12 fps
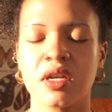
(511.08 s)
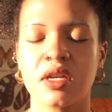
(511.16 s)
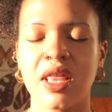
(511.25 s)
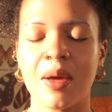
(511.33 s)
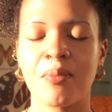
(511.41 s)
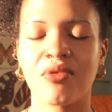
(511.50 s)

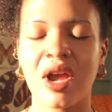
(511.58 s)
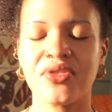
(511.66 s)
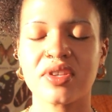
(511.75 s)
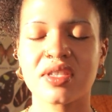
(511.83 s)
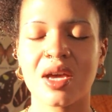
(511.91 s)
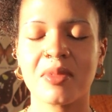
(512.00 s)
that breath
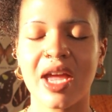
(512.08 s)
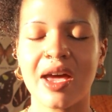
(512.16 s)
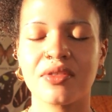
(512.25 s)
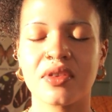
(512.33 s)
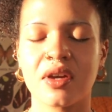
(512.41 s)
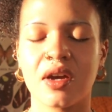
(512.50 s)
is coming
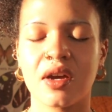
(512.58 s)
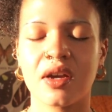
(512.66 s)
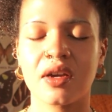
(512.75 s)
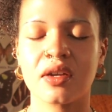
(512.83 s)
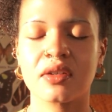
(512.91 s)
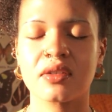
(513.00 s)
out the heart.